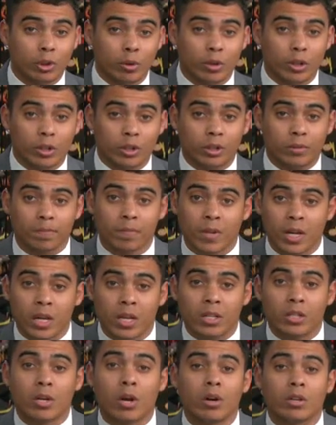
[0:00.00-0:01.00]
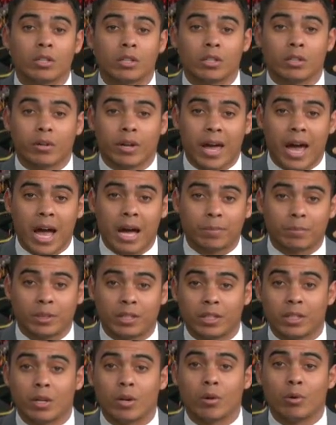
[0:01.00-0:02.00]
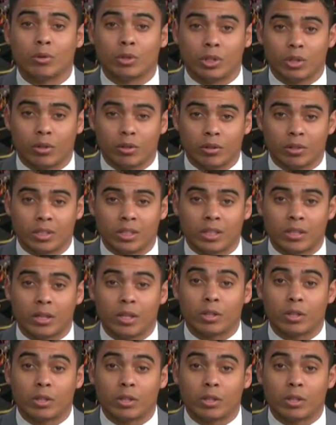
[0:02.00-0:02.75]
students tossed their caps in the Kohl Center this,